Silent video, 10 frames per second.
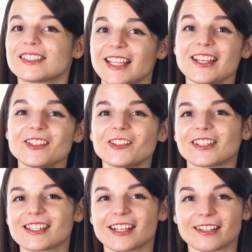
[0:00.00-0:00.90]
Test your
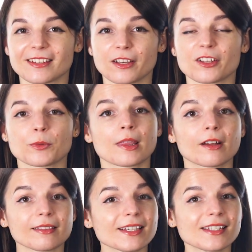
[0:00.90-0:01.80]
listening skills with our
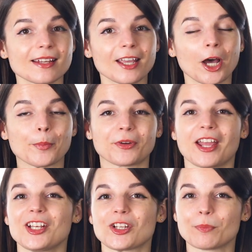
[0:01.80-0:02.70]
listening
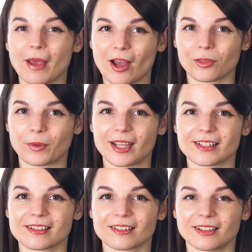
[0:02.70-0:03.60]
comprehension
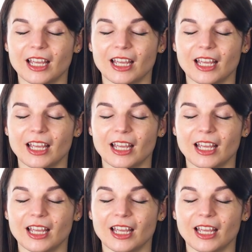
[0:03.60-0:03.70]
pathways.